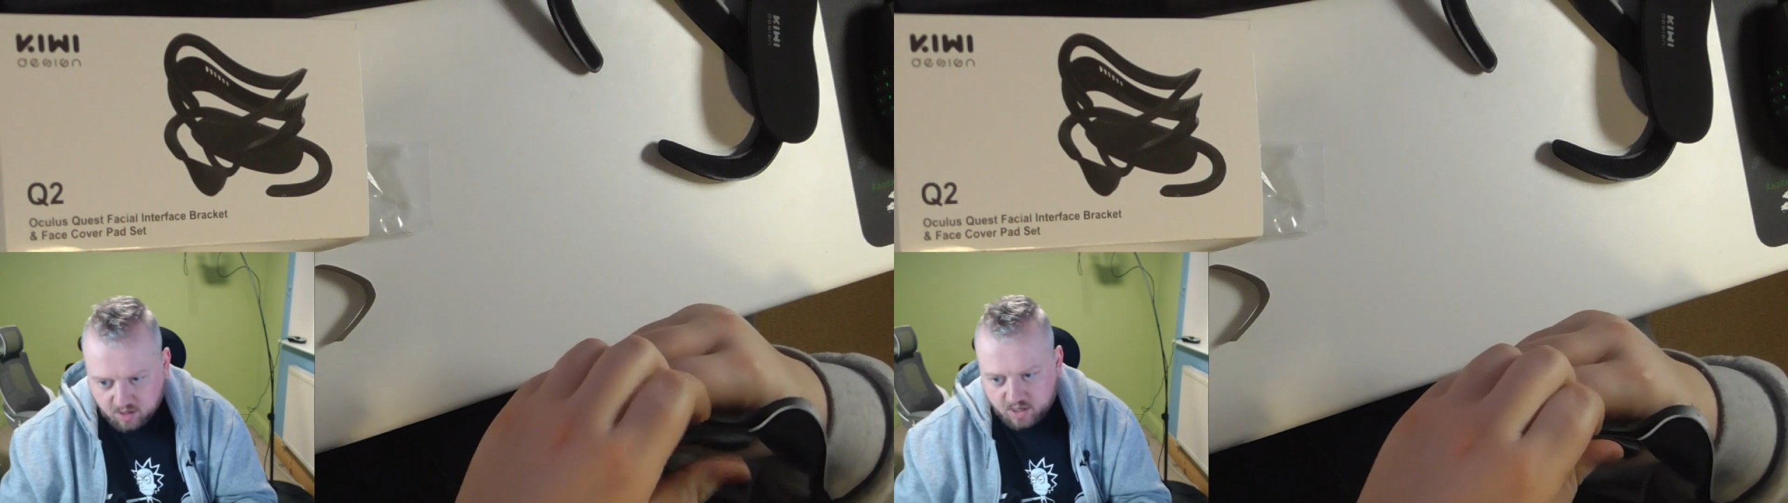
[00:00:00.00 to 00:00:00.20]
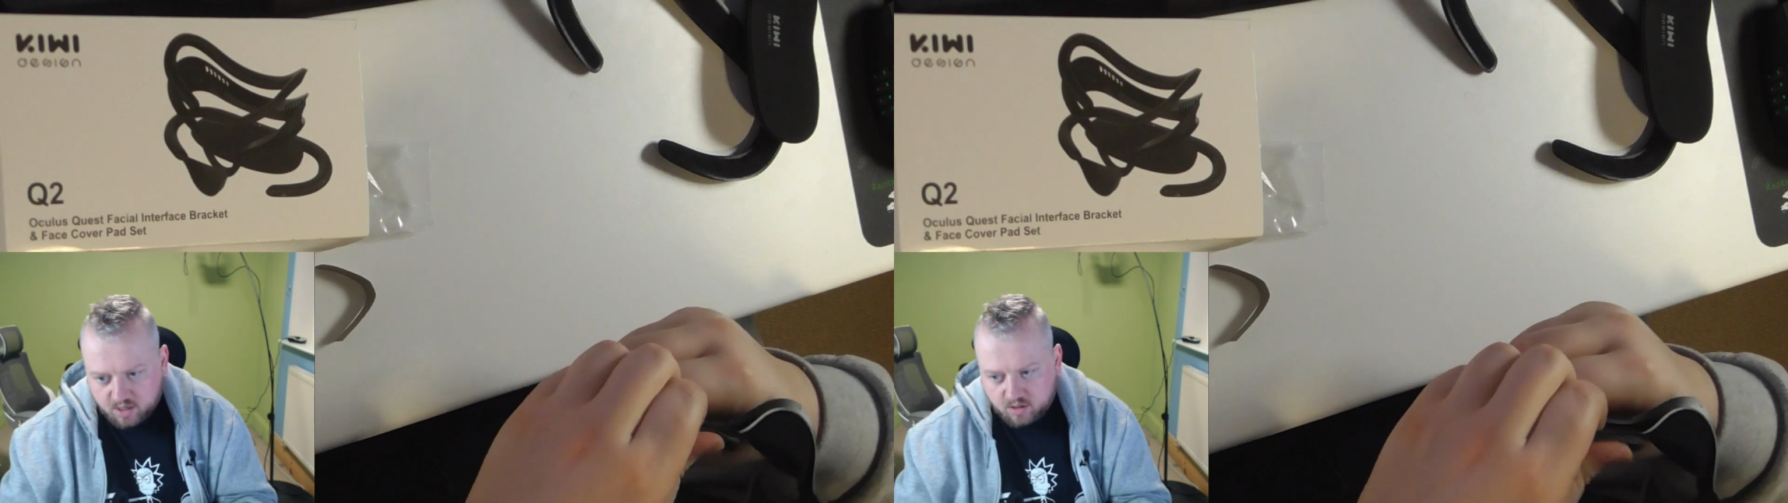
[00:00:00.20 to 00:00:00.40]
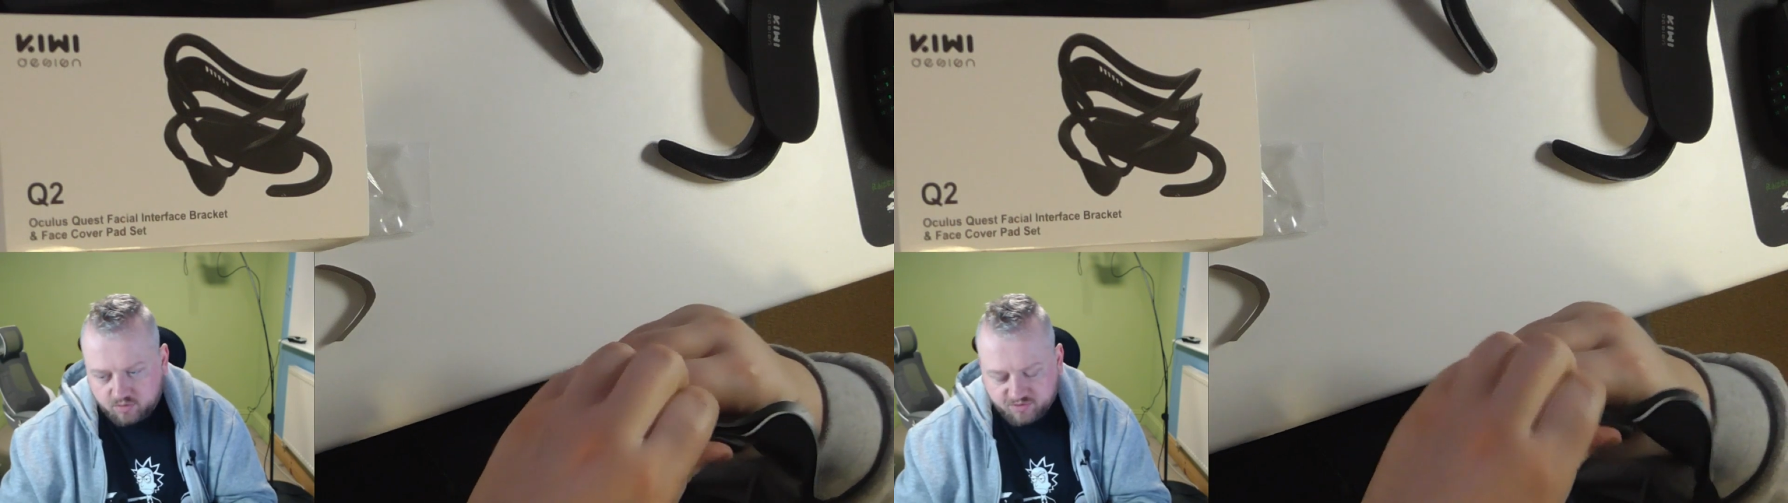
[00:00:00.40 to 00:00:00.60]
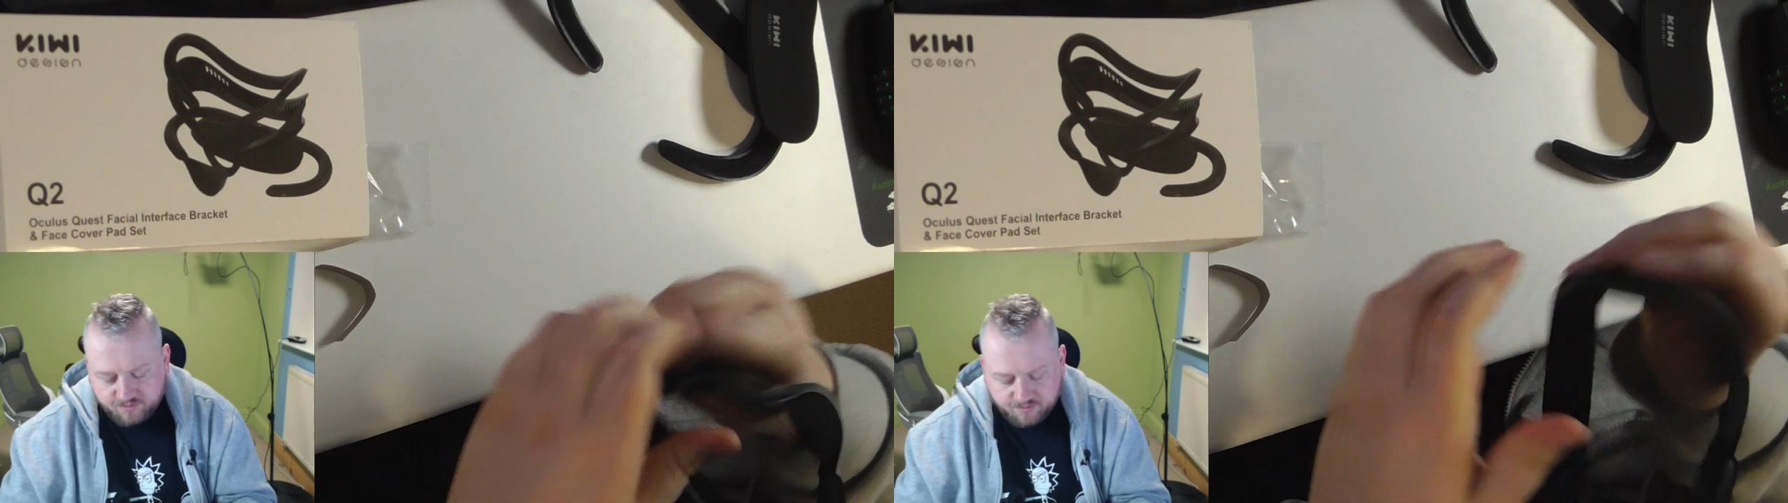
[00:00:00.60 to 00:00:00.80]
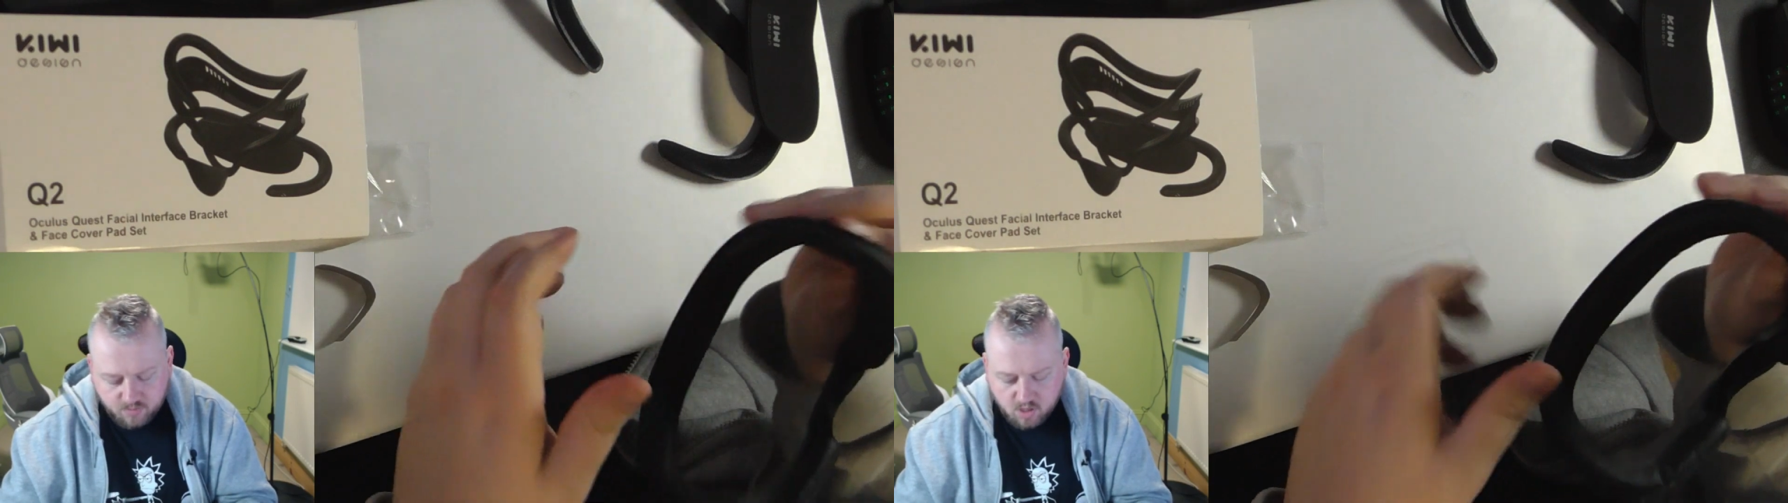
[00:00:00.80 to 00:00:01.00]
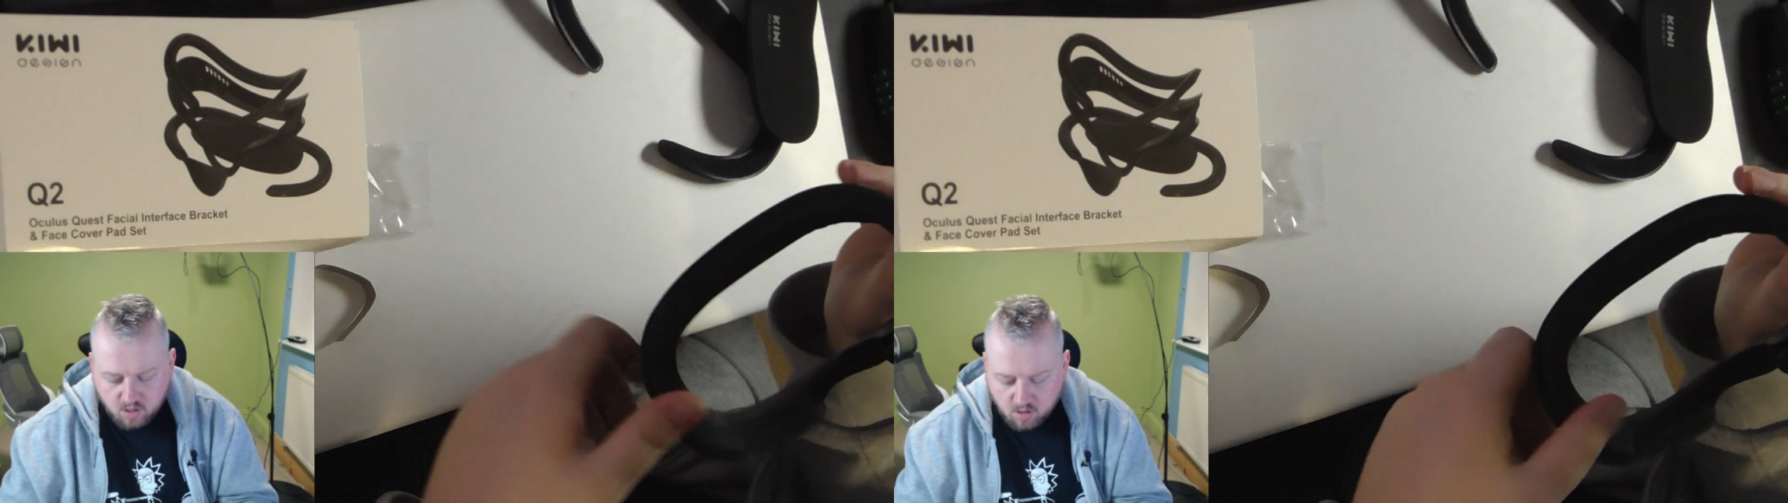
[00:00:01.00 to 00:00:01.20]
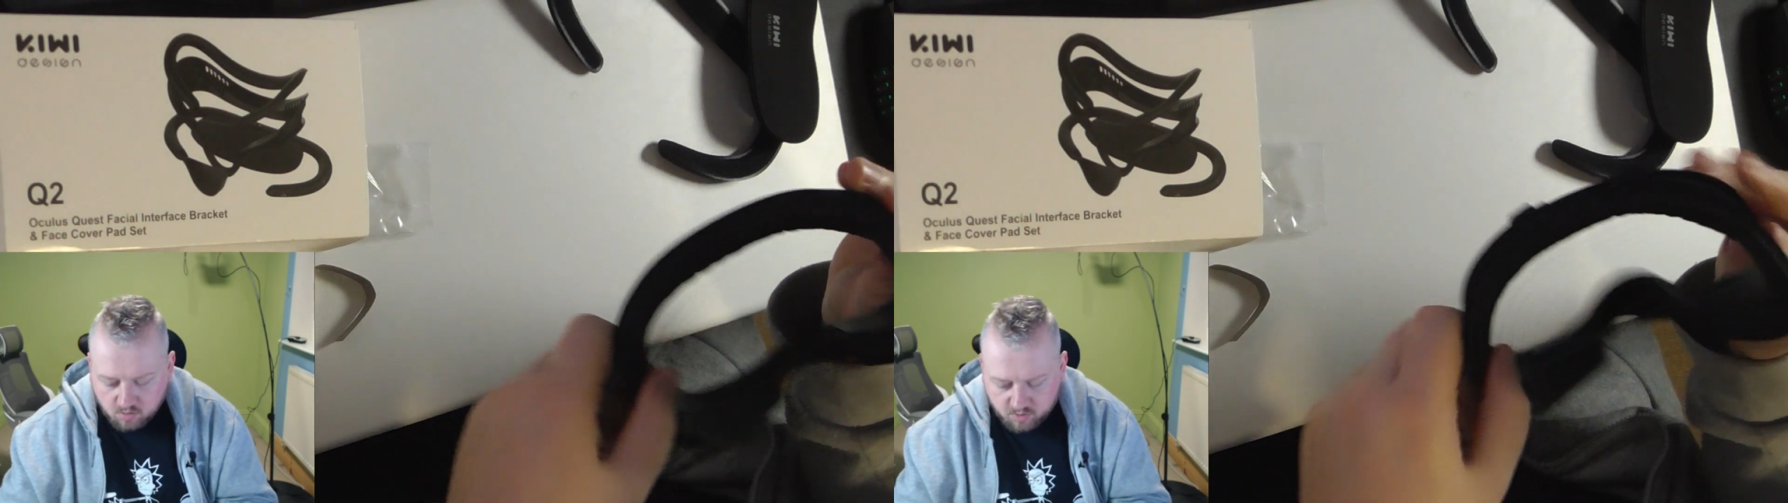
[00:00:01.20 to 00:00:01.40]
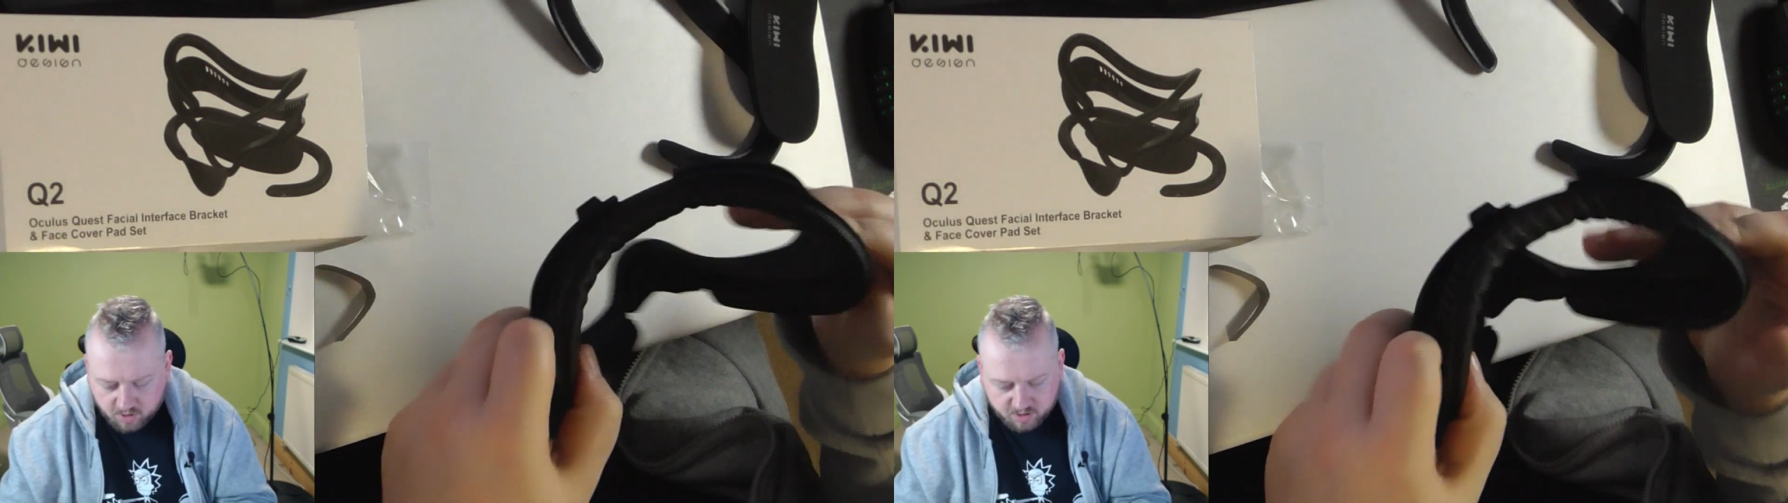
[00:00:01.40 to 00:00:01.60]
that goes.
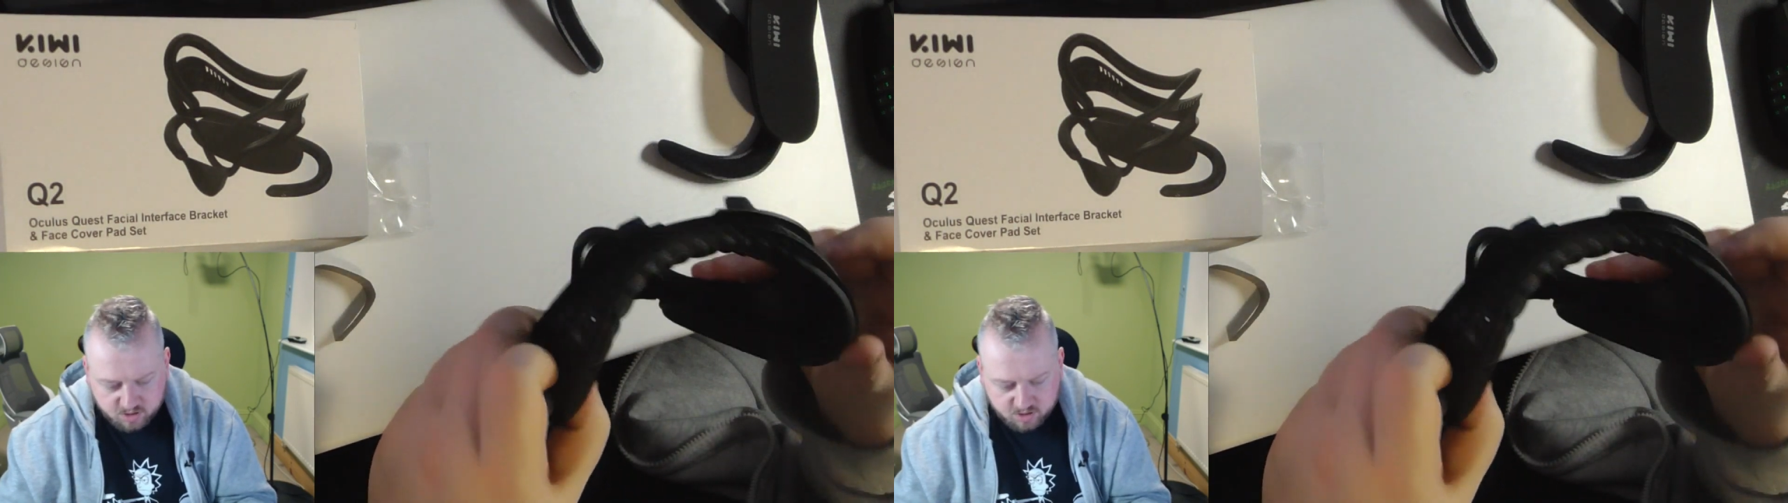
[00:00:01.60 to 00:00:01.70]
Right,